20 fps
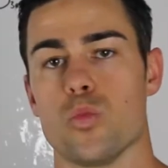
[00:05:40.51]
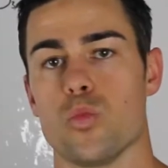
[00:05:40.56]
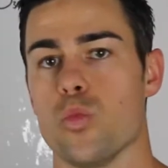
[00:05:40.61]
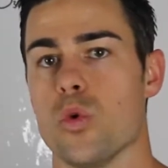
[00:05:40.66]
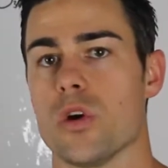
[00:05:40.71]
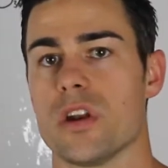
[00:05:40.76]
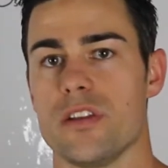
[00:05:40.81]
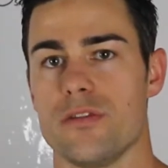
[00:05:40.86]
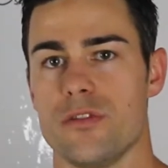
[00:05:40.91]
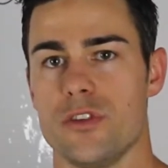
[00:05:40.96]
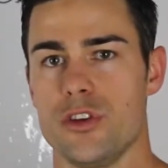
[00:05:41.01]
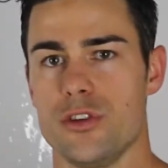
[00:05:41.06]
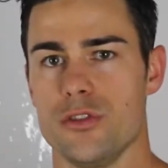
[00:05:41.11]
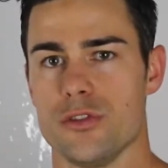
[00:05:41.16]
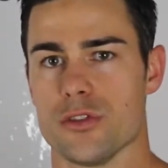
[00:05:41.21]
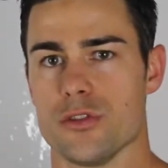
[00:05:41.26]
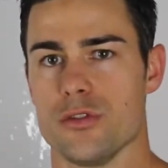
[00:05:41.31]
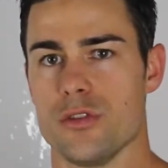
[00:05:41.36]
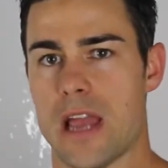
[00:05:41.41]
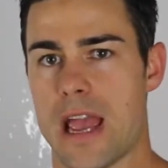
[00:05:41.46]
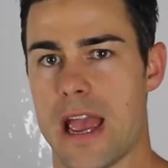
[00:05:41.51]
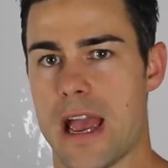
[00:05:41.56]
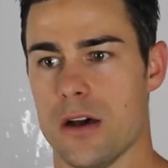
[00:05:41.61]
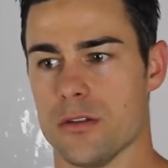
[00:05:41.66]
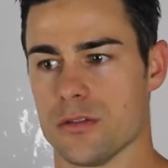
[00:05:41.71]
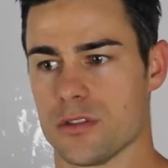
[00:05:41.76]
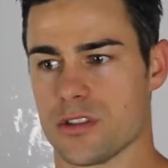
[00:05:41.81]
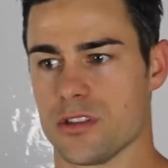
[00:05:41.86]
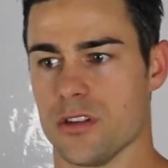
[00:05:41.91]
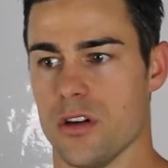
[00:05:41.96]
Whatever you do
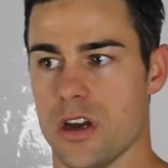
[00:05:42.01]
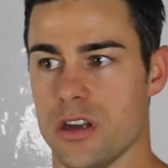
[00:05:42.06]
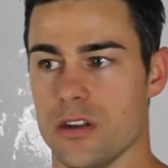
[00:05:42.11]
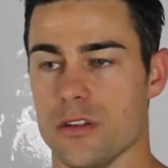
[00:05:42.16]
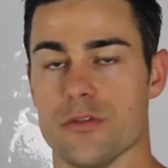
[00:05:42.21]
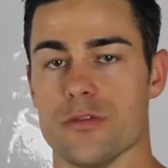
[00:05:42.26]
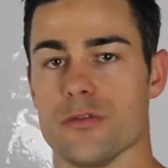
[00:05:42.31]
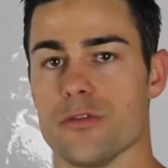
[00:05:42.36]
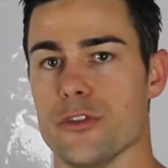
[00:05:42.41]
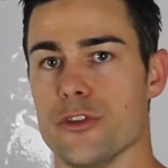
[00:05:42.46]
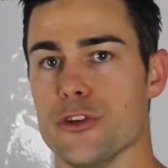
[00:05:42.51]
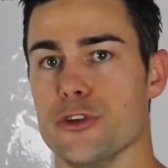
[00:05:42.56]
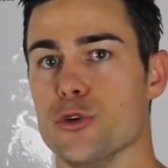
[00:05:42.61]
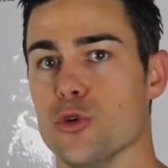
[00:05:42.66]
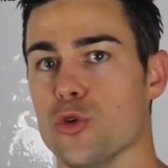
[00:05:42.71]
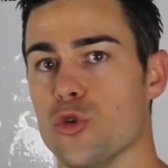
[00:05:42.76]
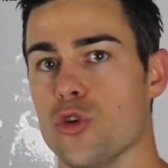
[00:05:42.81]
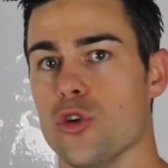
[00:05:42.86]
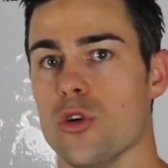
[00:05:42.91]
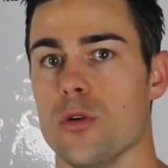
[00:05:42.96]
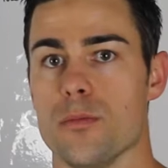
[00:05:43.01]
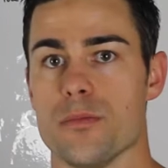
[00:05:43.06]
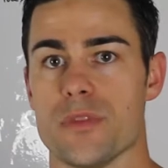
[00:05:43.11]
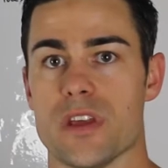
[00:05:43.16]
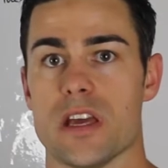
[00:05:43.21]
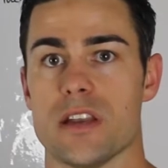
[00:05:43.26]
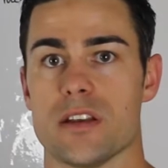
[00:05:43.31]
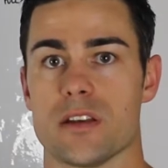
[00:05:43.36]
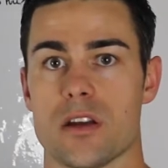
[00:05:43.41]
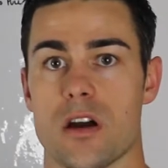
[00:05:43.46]
outside of the norm
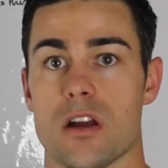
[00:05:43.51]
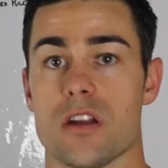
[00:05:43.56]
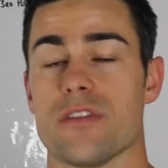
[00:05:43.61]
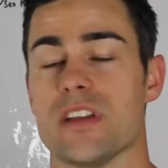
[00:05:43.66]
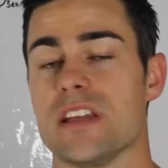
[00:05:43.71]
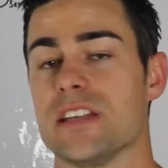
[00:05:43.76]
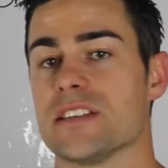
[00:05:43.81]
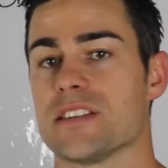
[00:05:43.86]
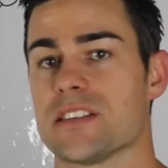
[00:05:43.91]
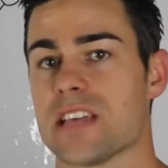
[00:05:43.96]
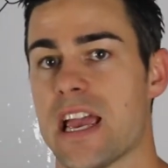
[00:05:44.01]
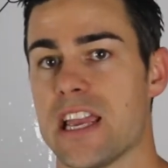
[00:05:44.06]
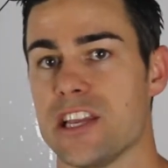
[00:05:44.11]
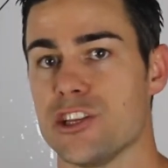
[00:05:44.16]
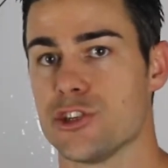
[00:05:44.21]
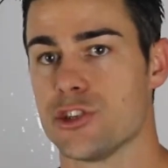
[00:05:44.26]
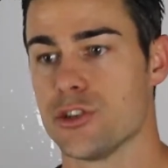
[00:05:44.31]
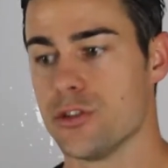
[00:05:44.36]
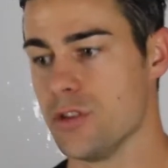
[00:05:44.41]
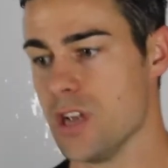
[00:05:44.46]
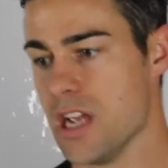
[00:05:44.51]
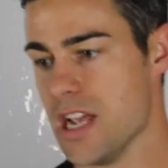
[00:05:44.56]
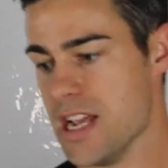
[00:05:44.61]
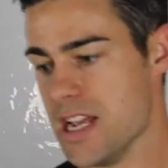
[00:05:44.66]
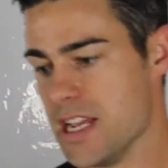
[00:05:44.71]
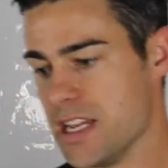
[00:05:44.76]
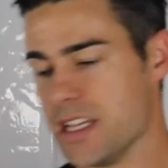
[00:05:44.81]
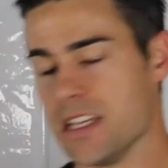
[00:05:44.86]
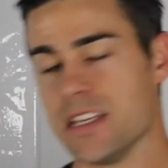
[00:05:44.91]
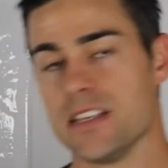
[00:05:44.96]
that kind of entertains you,
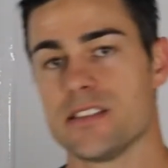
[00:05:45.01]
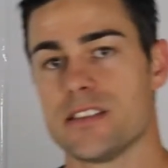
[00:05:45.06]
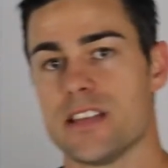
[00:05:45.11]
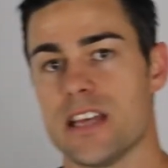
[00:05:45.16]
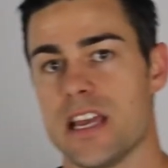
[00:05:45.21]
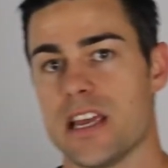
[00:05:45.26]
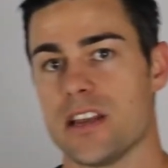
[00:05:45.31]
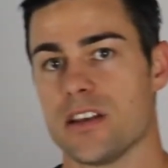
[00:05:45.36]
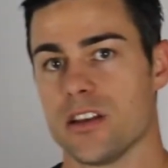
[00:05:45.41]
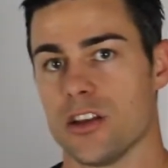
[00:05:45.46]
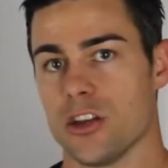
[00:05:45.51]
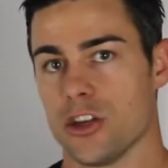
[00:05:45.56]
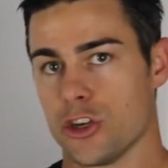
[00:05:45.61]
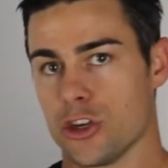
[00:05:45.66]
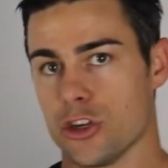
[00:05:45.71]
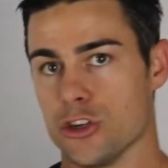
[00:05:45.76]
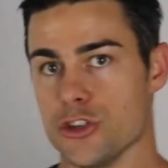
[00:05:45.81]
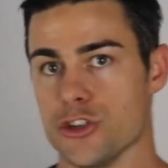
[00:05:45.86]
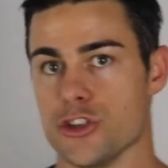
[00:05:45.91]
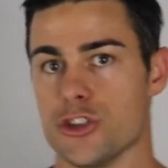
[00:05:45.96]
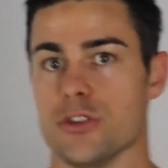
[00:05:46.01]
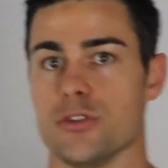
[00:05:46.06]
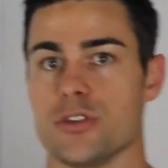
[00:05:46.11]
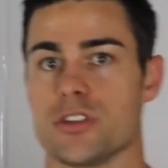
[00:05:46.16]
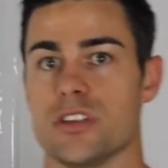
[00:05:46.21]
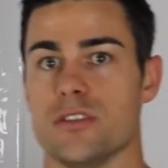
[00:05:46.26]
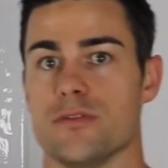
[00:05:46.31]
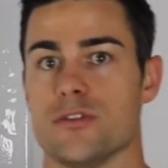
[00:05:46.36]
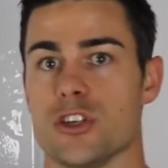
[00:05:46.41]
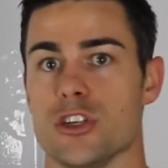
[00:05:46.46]
is that
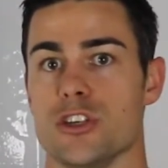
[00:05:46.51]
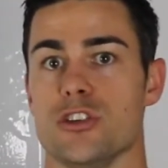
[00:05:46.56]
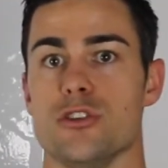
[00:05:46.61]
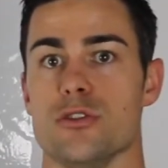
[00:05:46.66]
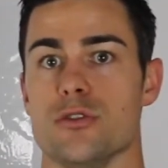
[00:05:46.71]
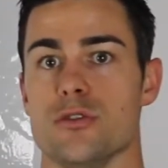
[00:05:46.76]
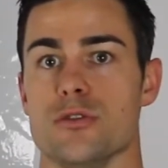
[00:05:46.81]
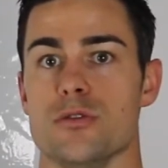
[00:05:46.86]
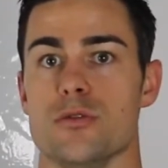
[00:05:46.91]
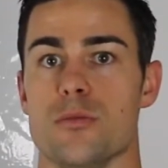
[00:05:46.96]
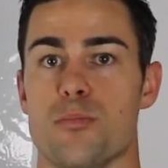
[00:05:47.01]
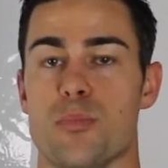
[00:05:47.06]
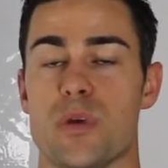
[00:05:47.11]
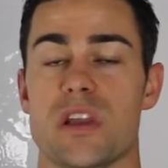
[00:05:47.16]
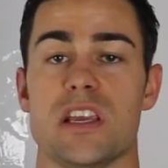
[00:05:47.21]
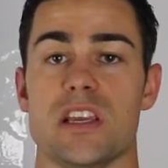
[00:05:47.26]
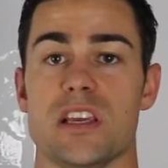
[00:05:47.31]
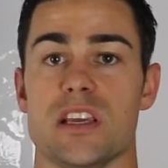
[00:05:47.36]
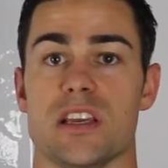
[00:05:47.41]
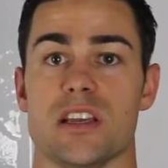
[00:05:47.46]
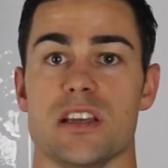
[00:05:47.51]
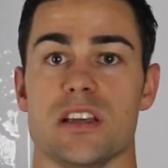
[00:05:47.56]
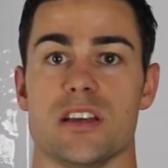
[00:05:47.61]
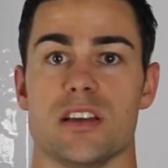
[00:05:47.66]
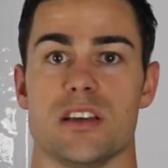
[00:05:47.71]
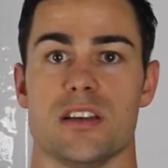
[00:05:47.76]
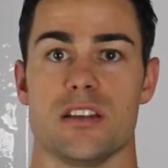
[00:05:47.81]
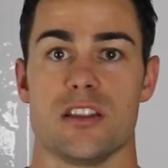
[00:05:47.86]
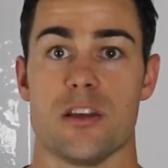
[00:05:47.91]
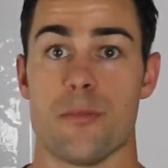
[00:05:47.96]
conducive to you
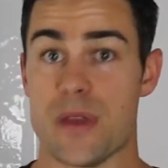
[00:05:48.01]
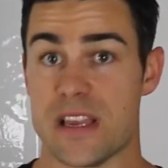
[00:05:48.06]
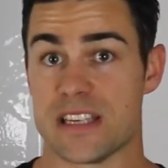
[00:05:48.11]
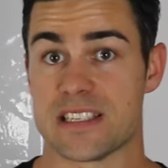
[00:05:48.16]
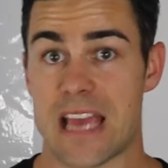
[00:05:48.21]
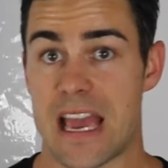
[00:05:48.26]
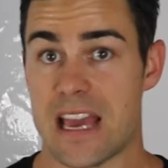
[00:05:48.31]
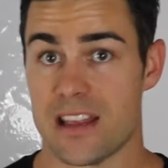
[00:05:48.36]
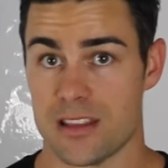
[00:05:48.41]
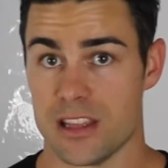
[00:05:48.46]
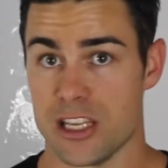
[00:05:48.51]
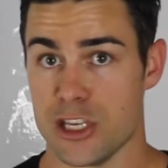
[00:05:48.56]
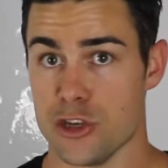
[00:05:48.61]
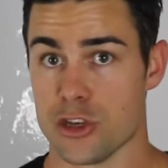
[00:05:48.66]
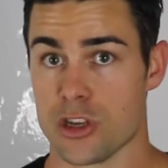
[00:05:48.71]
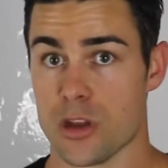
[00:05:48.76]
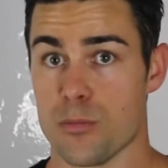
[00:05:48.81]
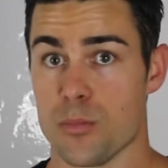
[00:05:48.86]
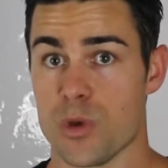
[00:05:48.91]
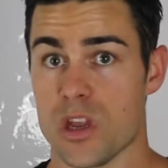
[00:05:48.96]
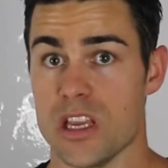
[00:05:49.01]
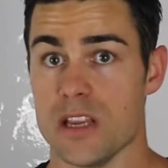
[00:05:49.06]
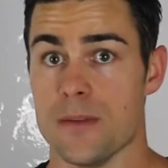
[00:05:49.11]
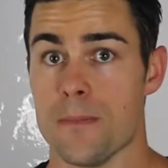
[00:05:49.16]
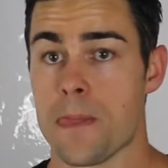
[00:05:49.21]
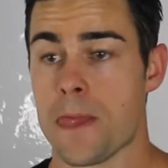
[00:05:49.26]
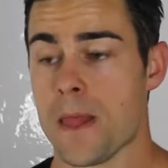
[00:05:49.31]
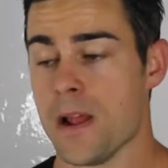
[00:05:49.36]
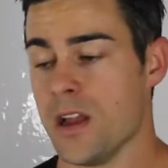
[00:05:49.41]
being the best athlete you can be?